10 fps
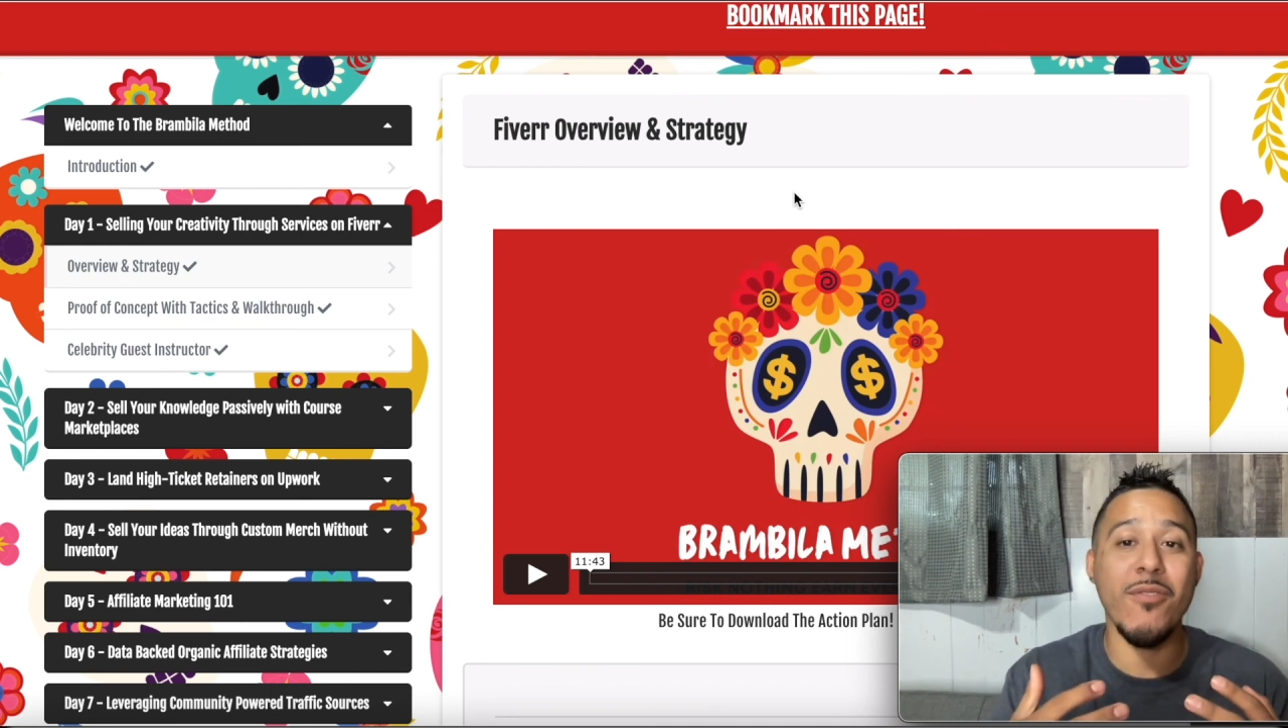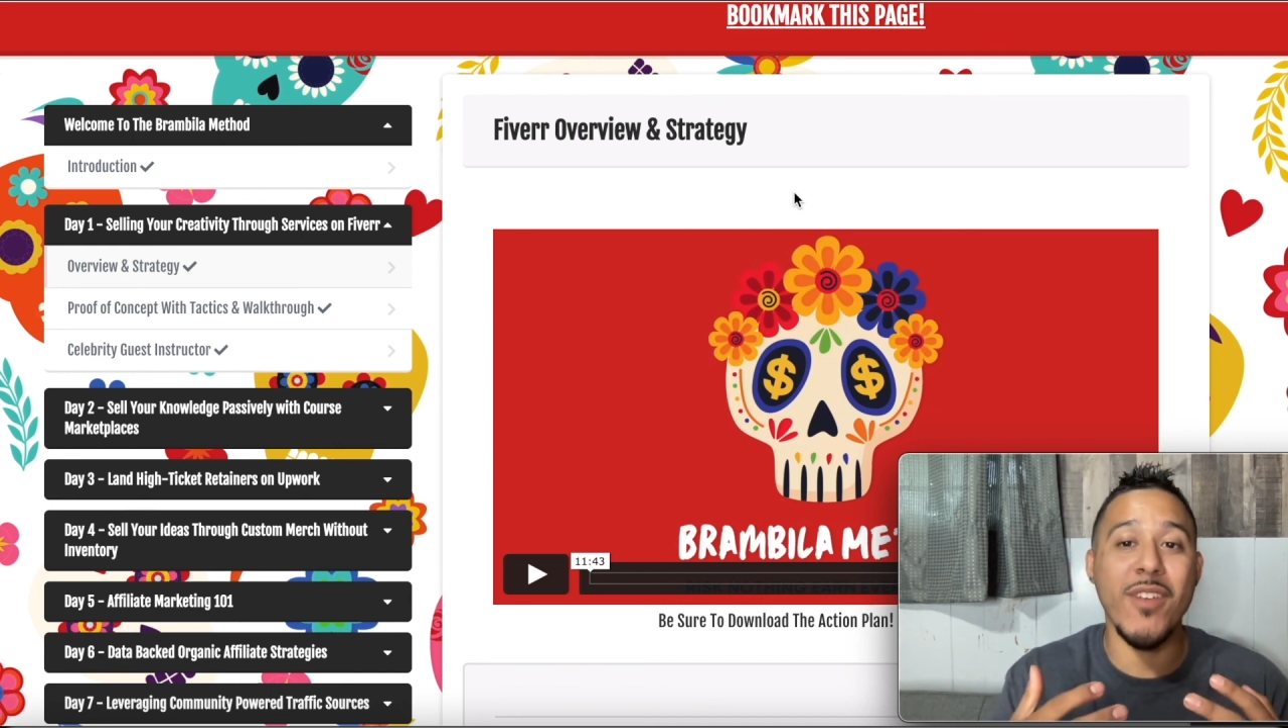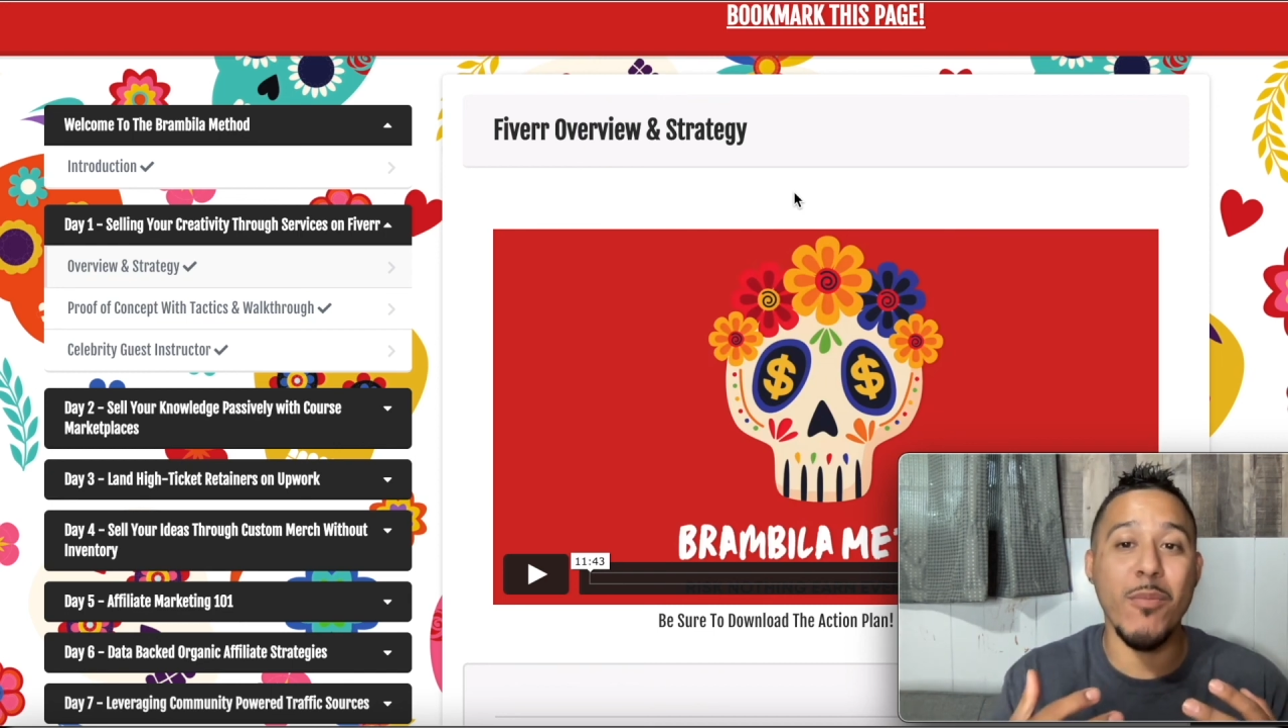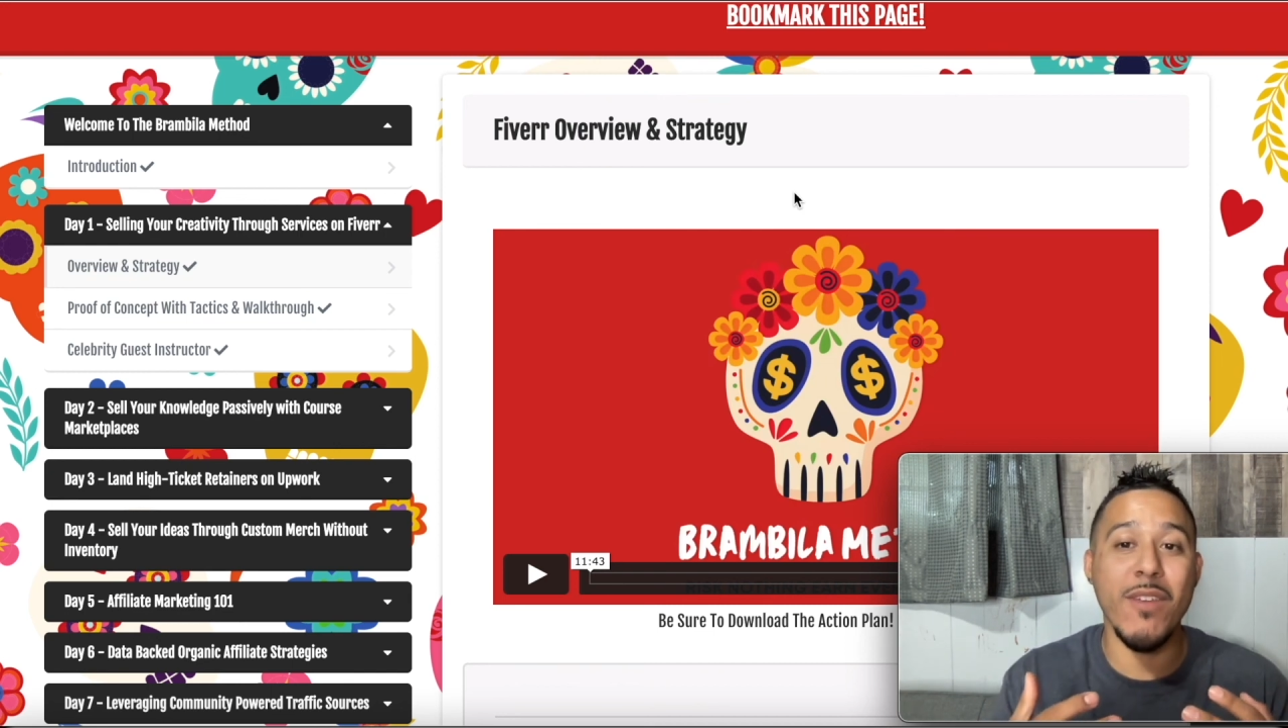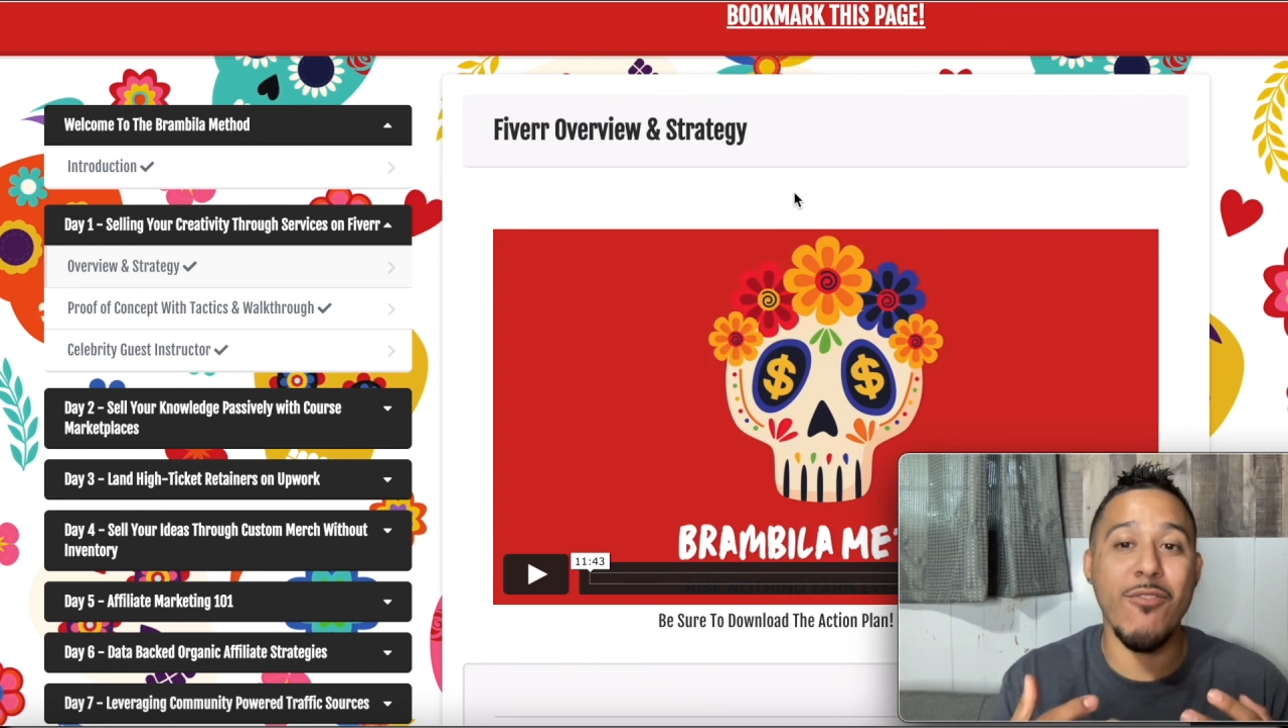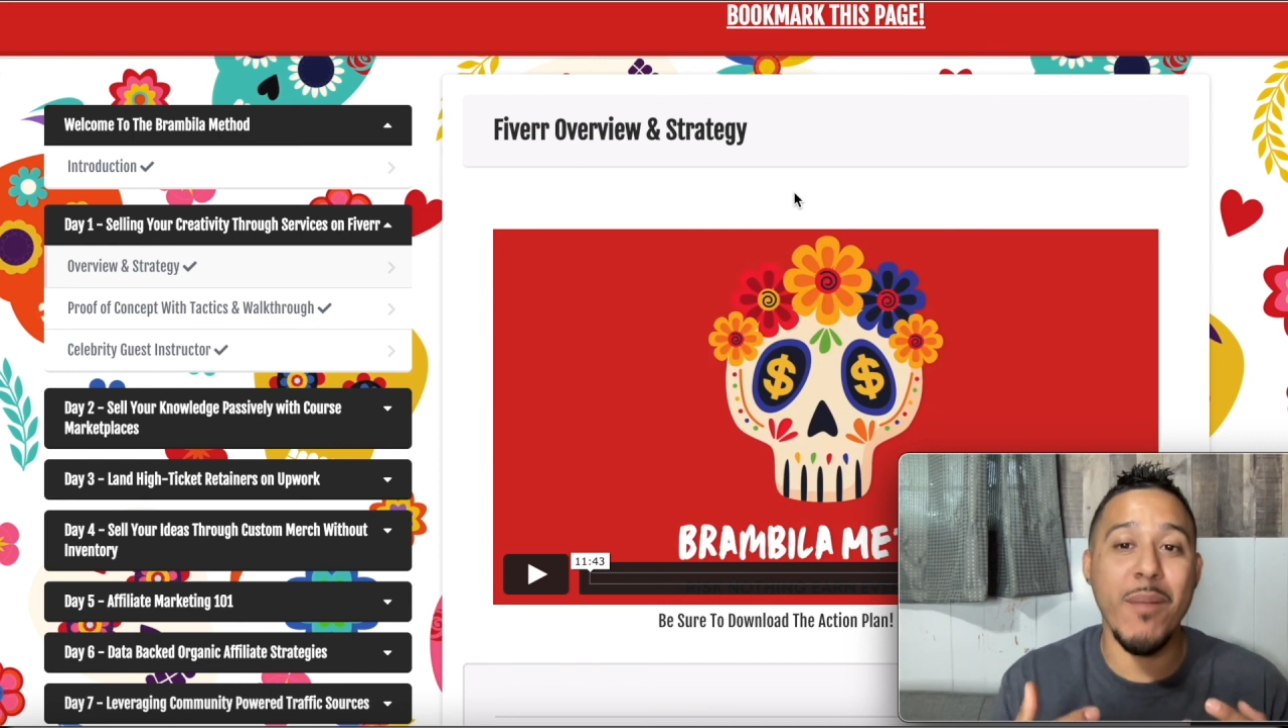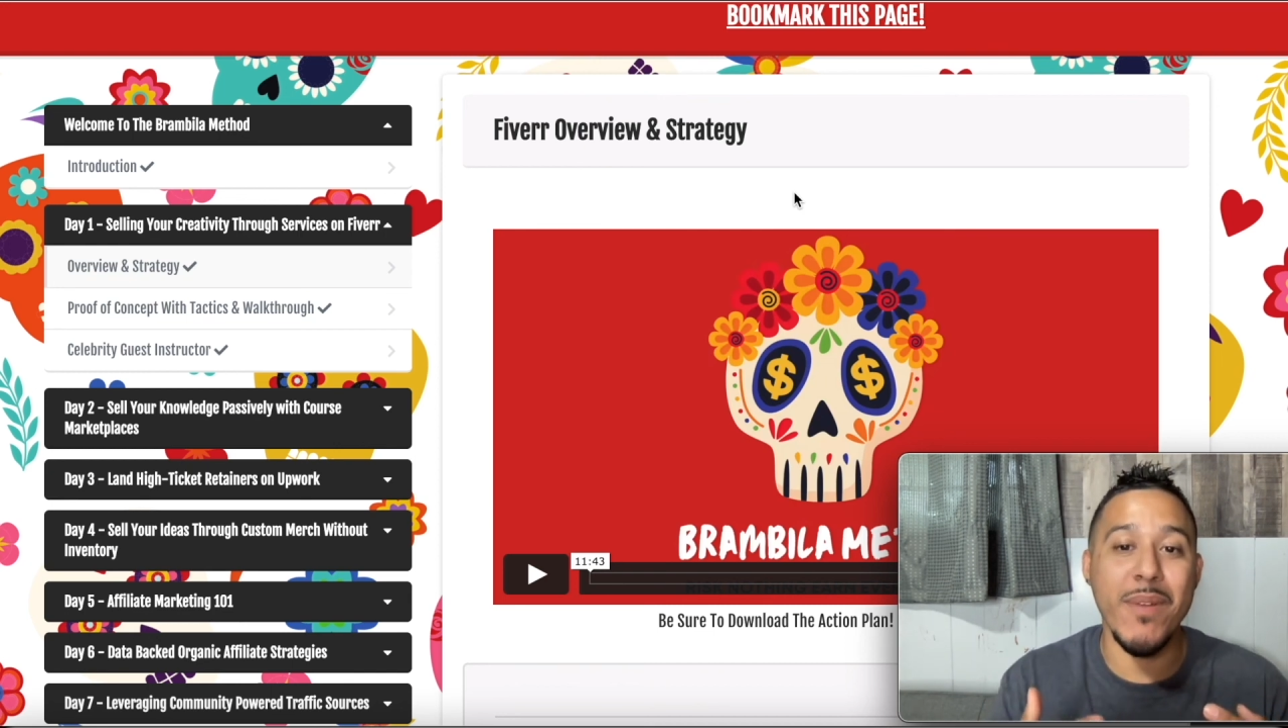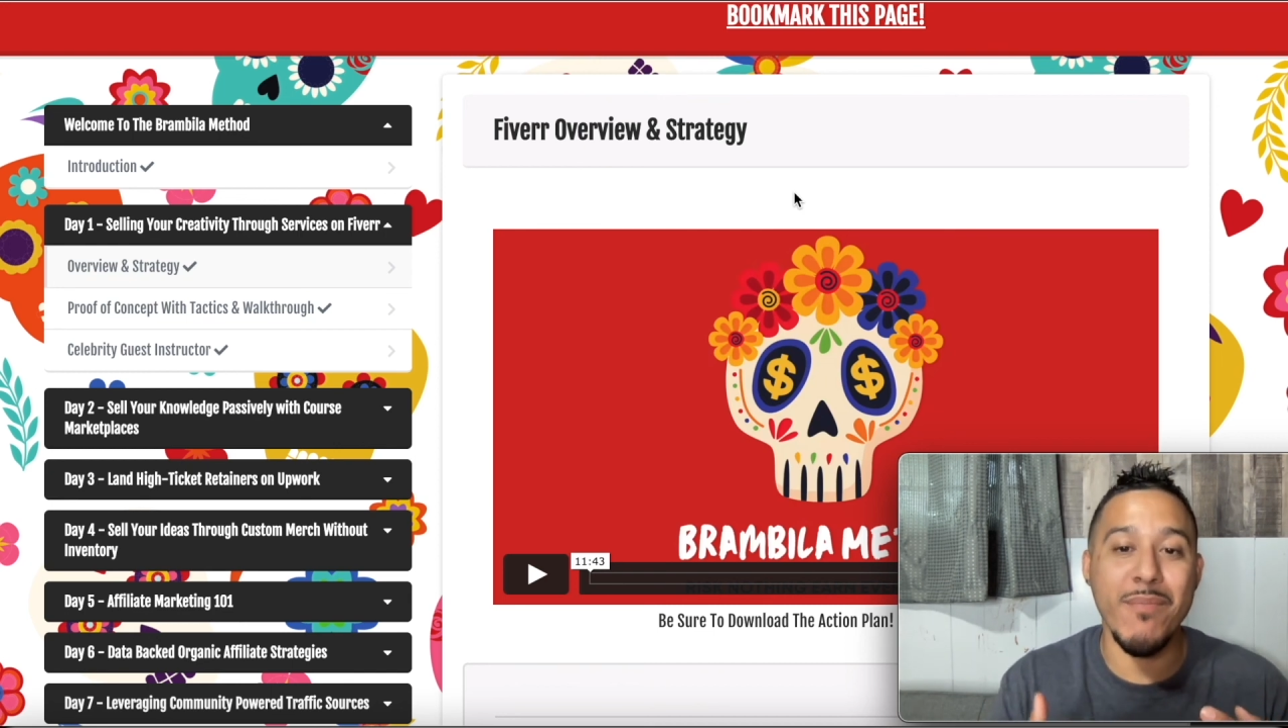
that I'll be dropping,